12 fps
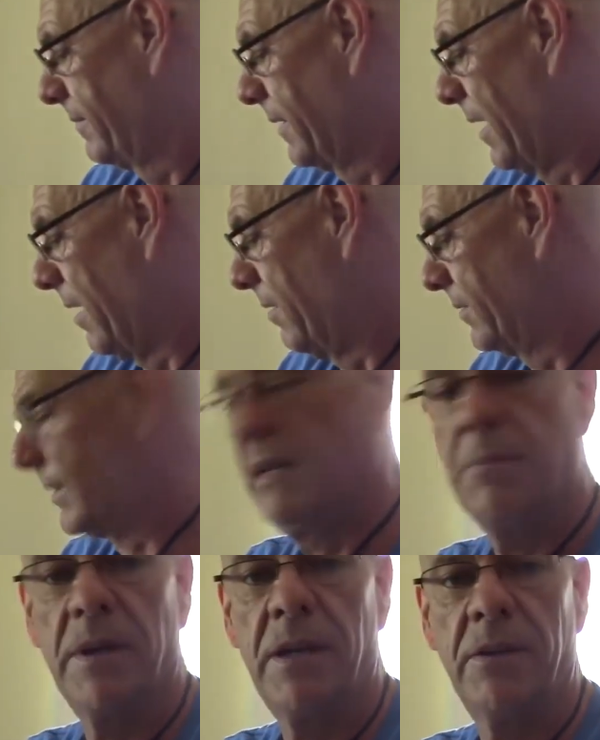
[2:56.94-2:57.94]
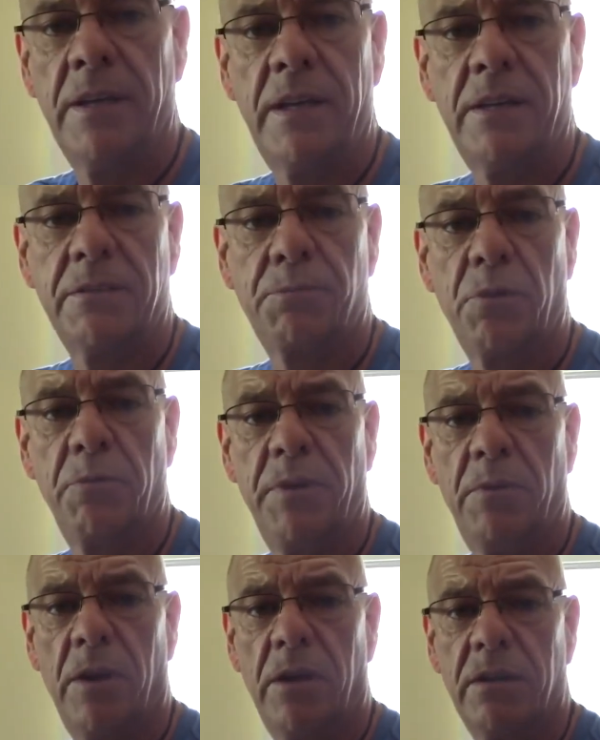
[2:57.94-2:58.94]
Now, is anybody over there prove
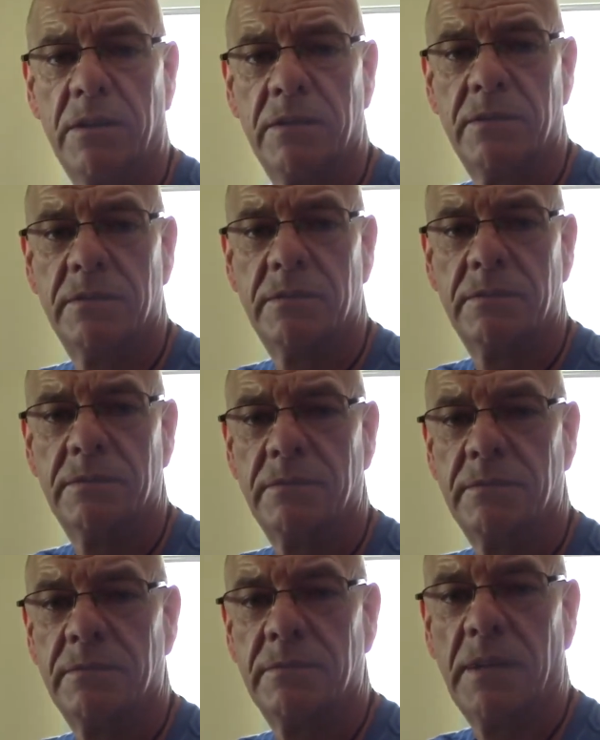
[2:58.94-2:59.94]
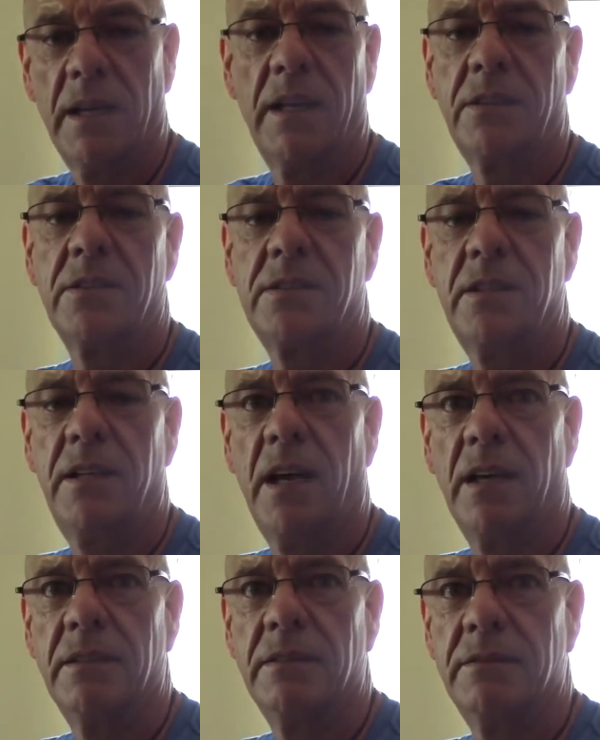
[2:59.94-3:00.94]
me wrong? I'd like to see that.